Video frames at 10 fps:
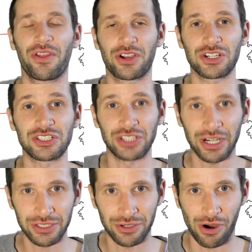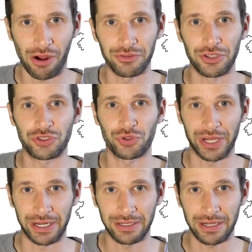the conductor of the
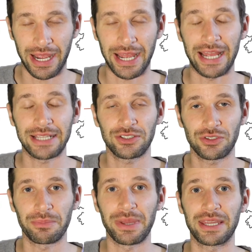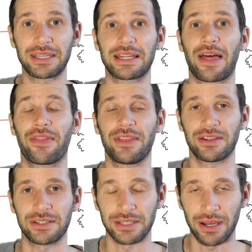train has to make
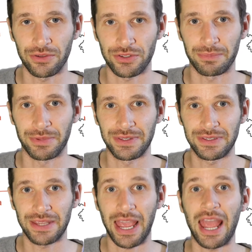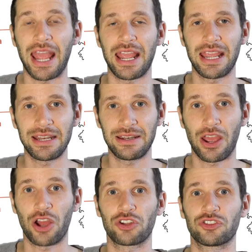the announcements in
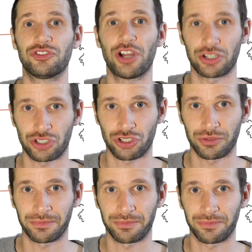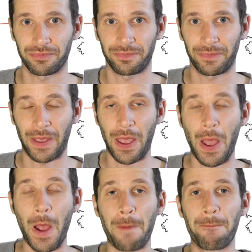Dutch.
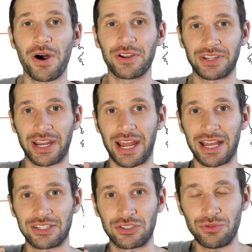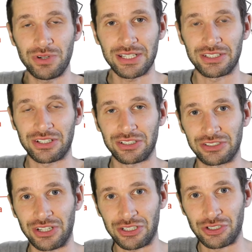But as soon as the
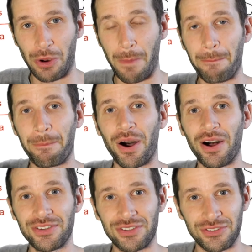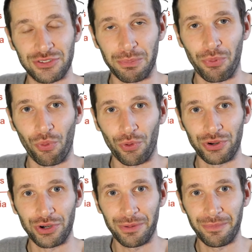conductor passes the
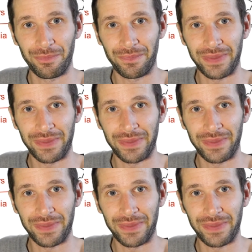border,